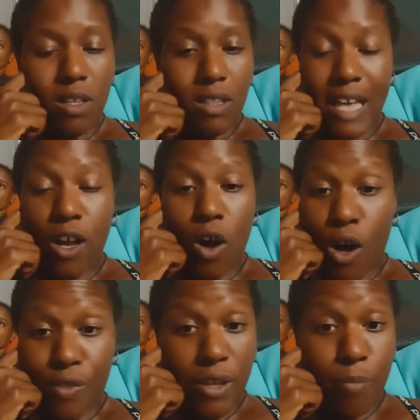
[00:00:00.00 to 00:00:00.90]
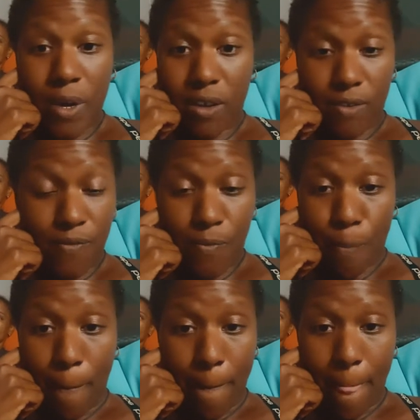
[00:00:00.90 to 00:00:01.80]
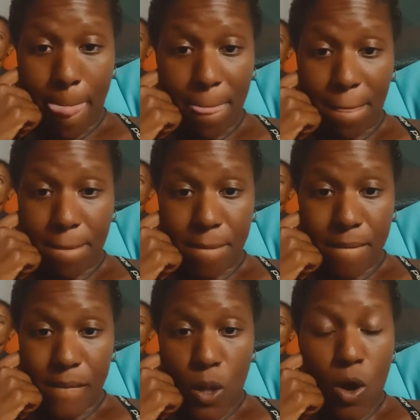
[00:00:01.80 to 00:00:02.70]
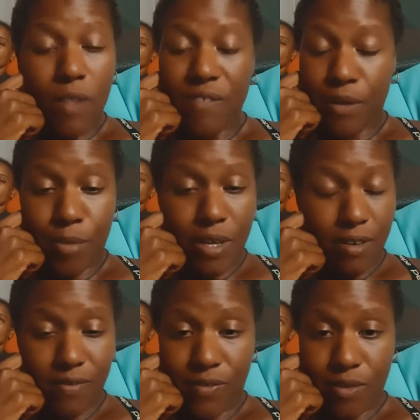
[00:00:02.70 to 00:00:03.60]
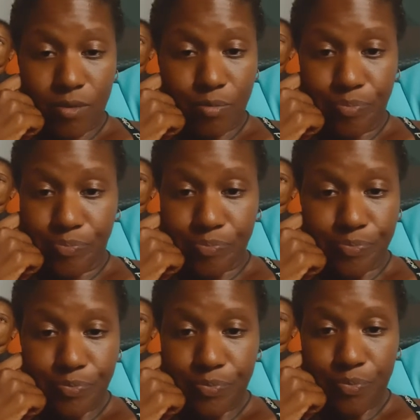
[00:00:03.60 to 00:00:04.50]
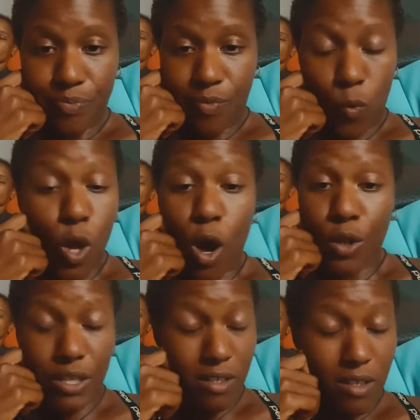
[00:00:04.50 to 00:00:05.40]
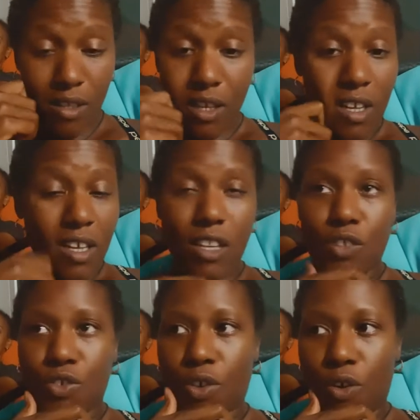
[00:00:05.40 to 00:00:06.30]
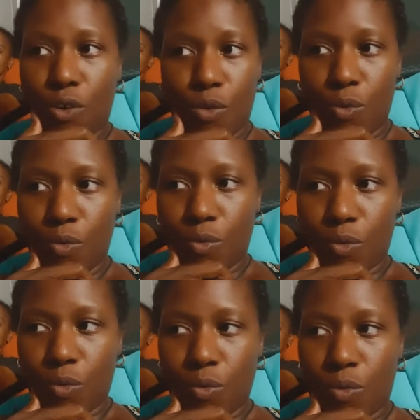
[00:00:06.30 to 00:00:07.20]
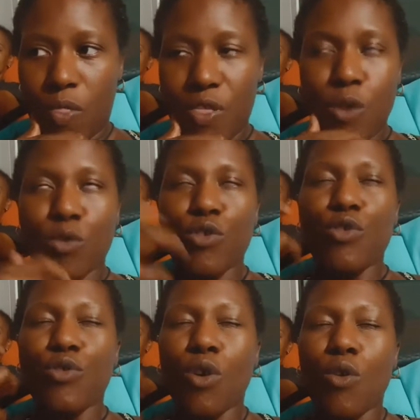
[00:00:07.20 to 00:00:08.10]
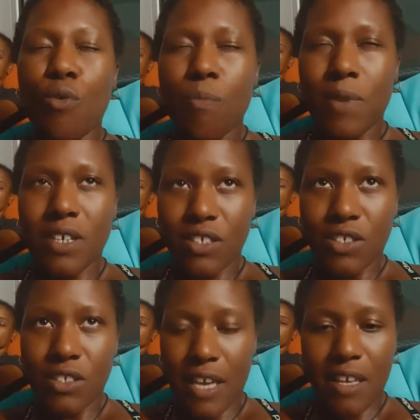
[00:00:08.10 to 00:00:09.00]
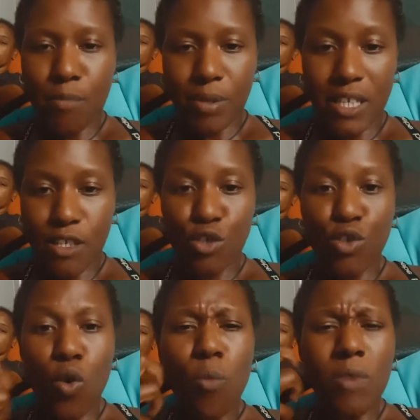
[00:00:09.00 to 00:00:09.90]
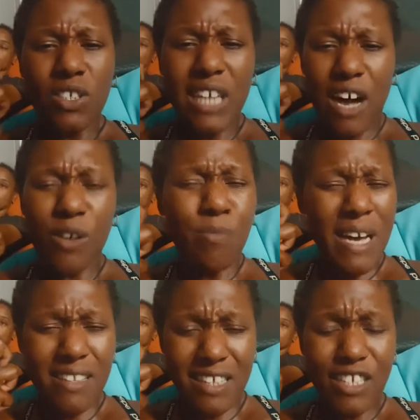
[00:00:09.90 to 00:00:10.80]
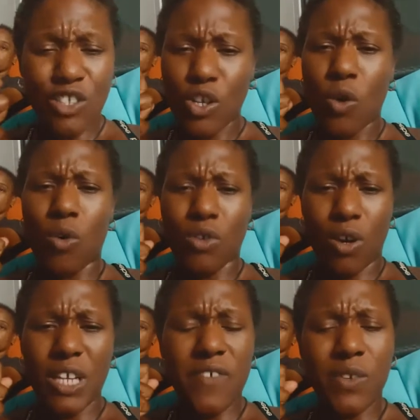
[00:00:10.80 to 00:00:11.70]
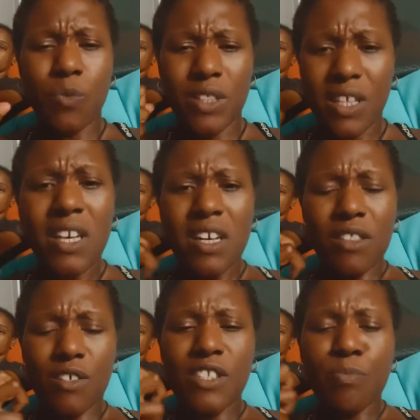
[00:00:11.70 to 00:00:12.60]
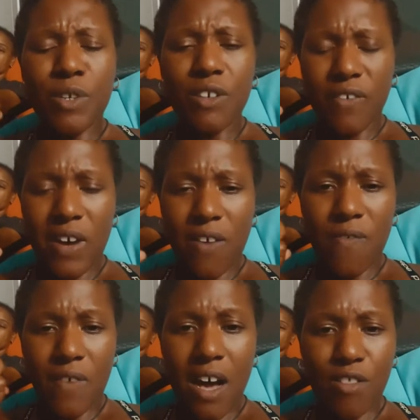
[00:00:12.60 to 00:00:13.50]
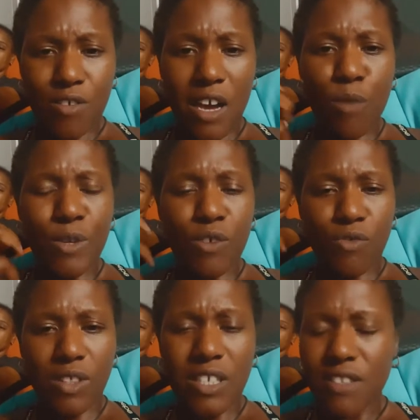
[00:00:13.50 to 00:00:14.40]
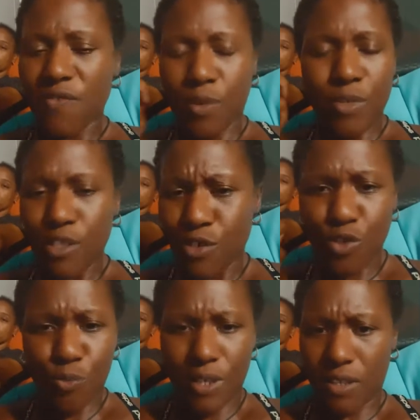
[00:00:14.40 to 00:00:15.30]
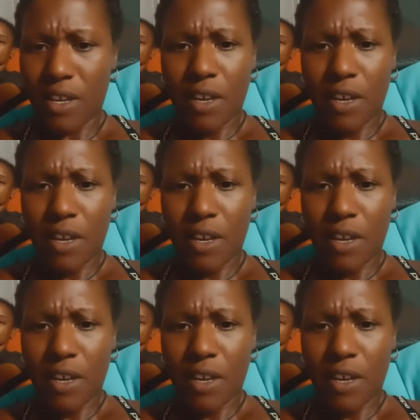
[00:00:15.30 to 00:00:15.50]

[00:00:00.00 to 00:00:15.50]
like all the above. All of the above. We all did. And so there was so much taking place, so much alchemization going on, even with the spirit of our Father now being released from his human